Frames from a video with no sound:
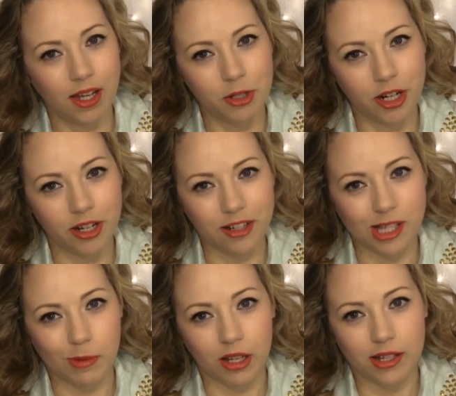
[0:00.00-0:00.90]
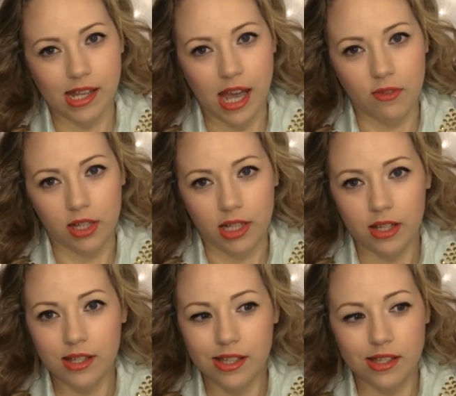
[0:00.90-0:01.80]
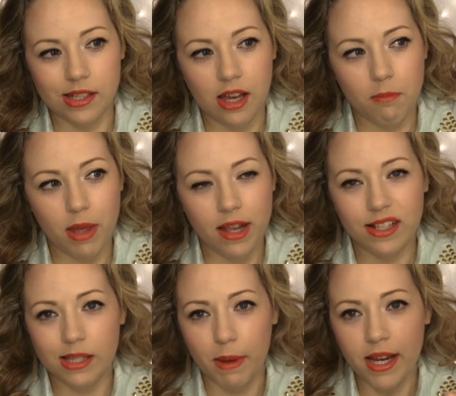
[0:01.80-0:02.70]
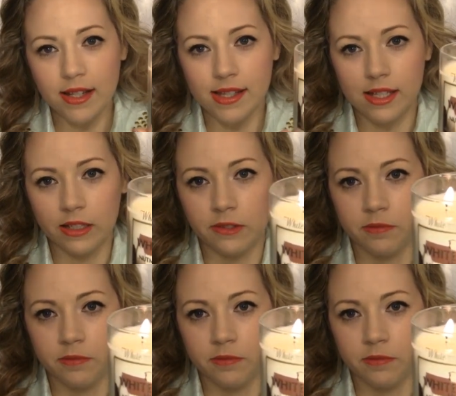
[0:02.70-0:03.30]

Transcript: I try not to spill it because I have it lit. This is nutmeg spice.